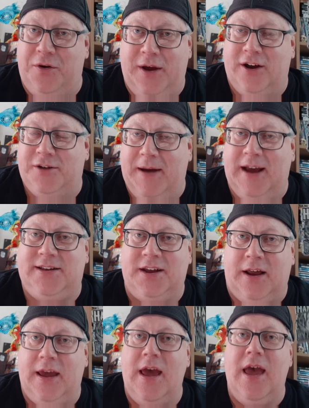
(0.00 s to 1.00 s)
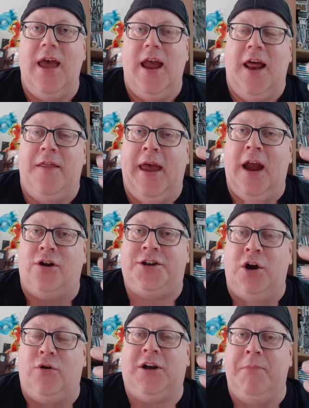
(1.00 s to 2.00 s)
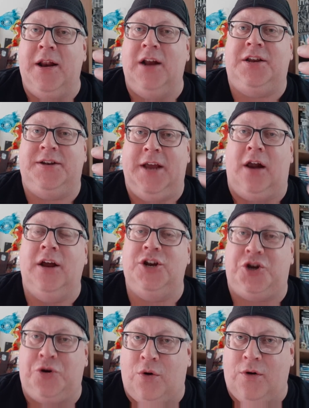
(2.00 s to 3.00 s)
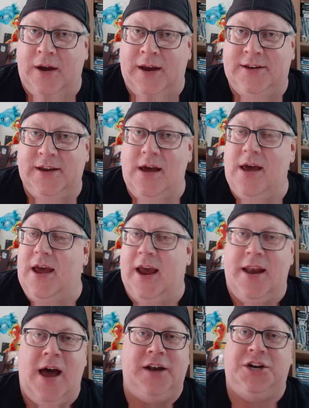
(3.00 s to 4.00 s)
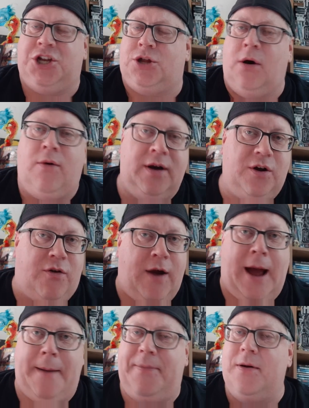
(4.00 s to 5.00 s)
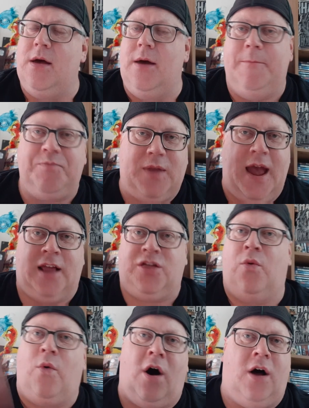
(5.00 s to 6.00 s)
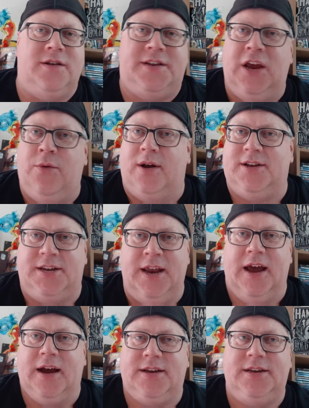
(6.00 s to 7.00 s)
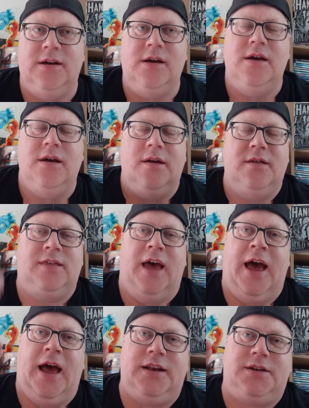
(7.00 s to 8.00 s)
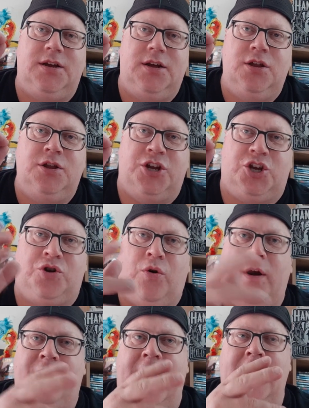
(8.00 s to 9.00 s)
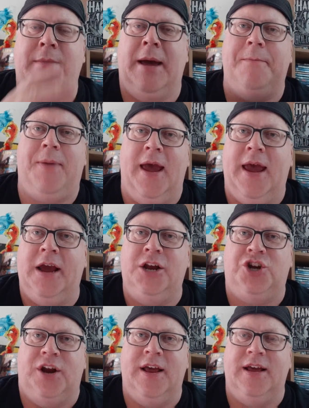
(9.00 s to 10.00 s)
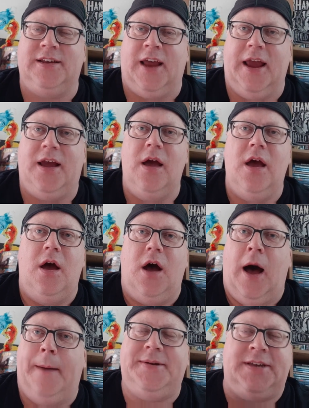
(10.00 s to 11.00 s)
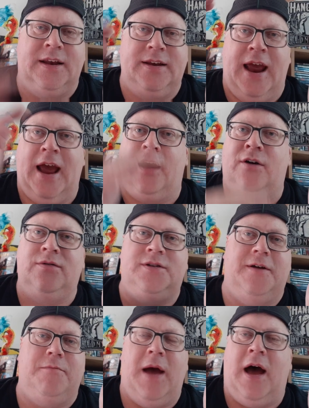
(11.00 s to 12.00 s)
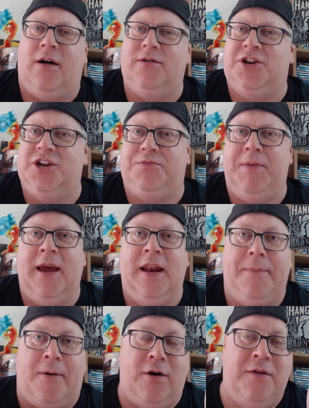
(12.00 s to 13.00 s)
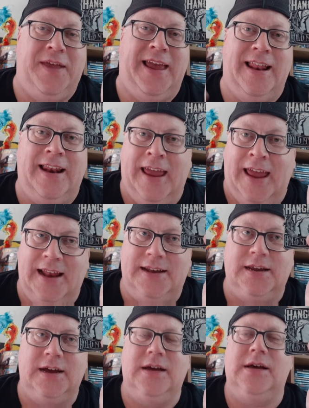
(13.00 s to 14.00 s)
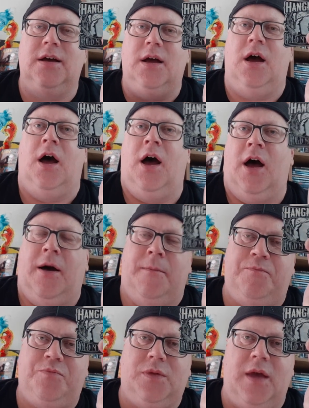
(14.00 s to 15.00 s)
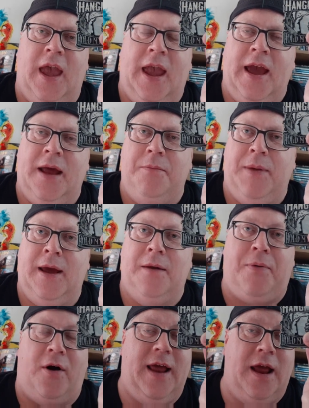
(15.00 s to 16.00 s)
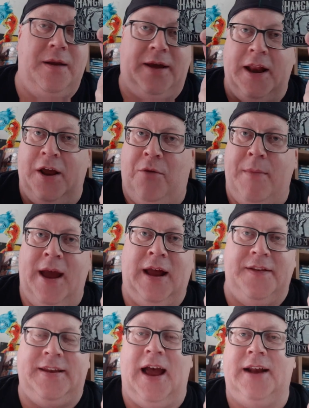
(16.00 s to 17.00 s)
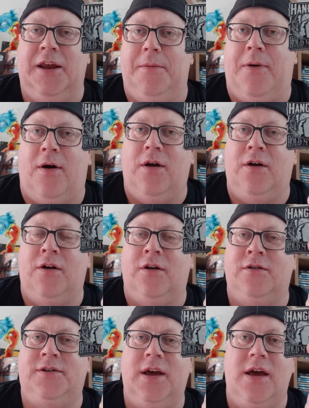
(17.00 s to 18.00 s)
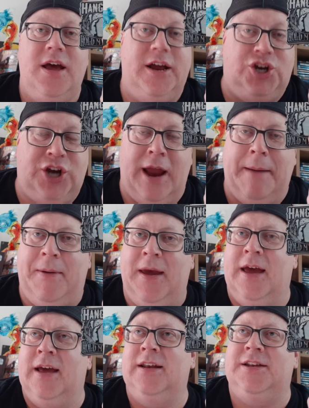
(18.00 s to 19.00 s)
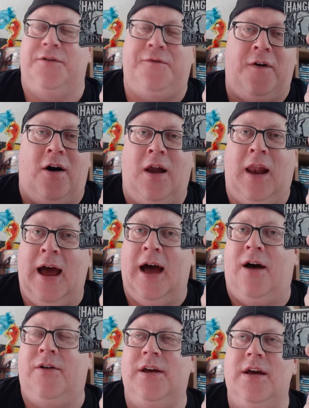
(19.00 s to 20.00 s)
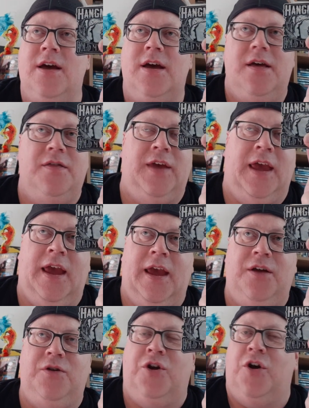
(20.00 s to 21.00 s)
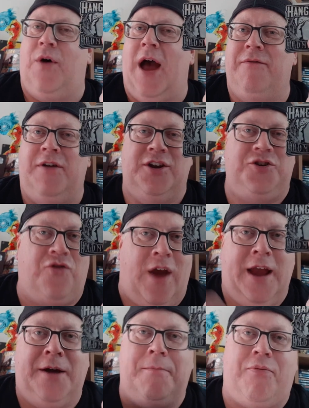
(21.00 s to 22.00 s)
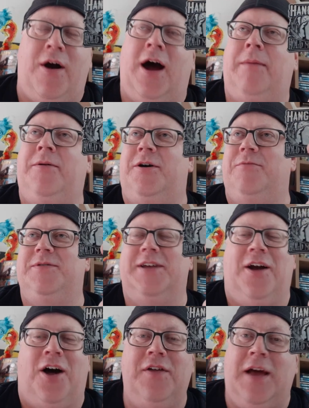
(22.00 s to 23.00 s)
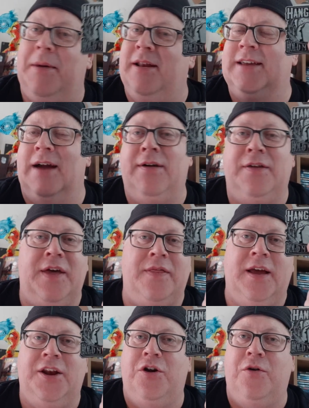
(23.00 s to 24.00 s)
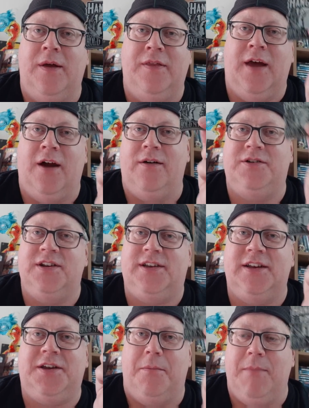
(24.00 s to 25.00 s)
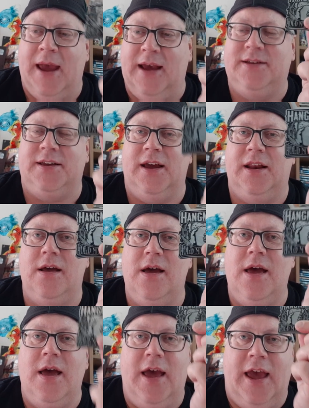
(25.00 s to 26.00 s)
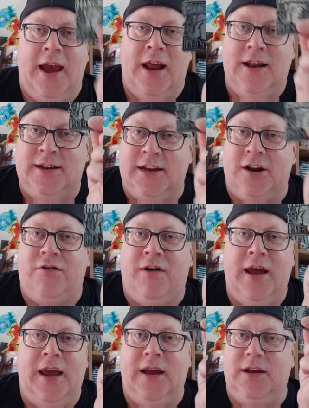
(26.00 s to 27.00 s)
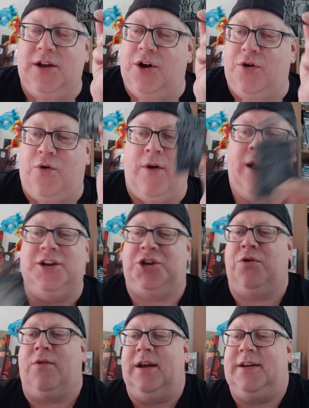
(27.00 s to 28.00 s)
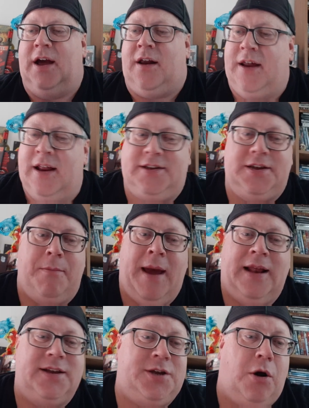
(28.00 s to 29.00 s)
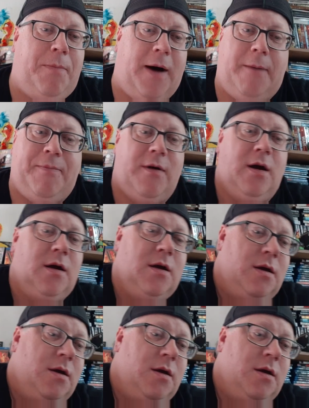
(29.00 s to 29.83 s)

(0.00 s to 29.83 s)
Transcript: years, basically. And they are so committed to telling stories and not just throwing crap at the wall and see what sticks that the story of Hangman Page and his like ups and downs about just being a part of the Elite and being a part of Kenny Omega and tag team partners, champions, the fallout, the, you know, having his drinking problems and all that. I mean, it's everything they do in there. It's just, it's amazing. It is literally great storytelling. It's a man's soap opera,